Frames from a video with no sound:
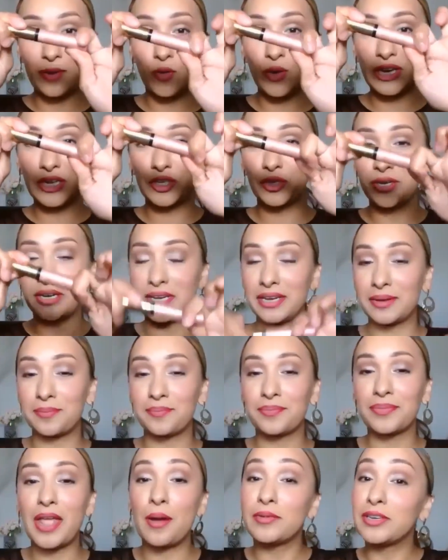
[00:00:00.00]
Quick trick.
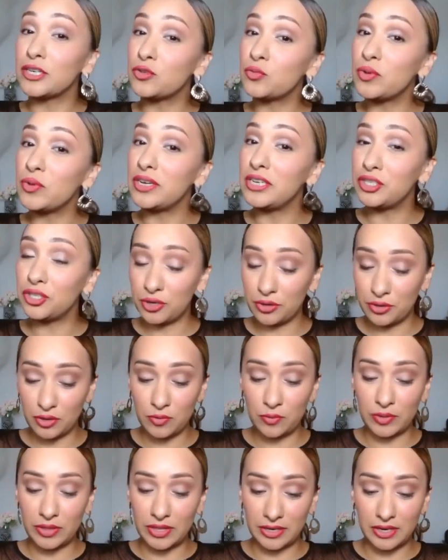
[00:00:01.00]
I just want to show you
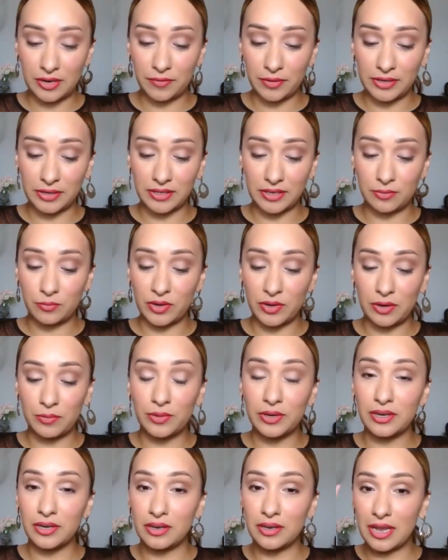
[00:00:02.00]
what the difference on what it
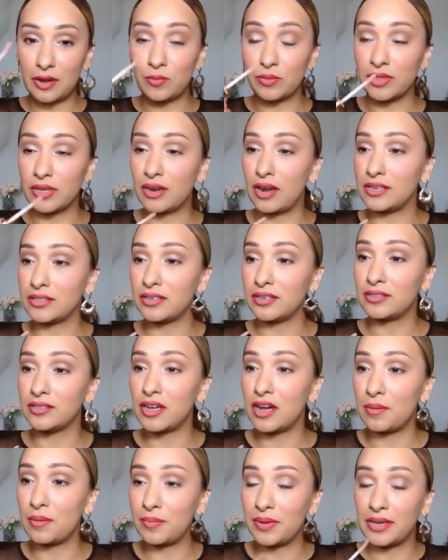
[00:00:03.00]
would look like with the gloss on
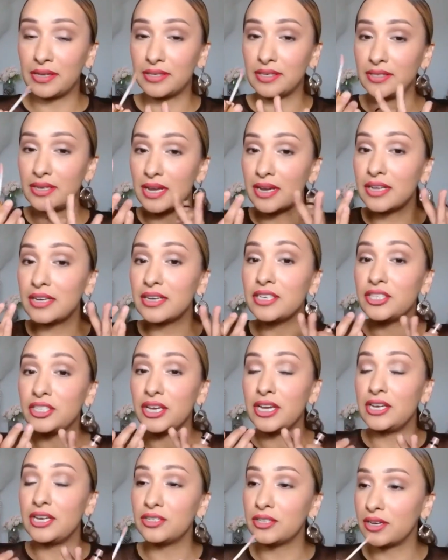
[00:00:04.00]
top, because it's not going to
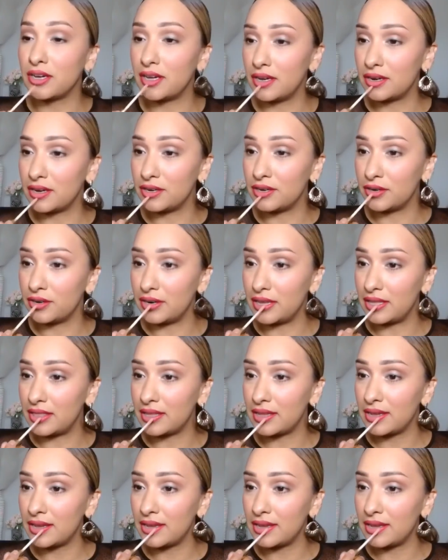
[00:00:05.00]
change the color underneath.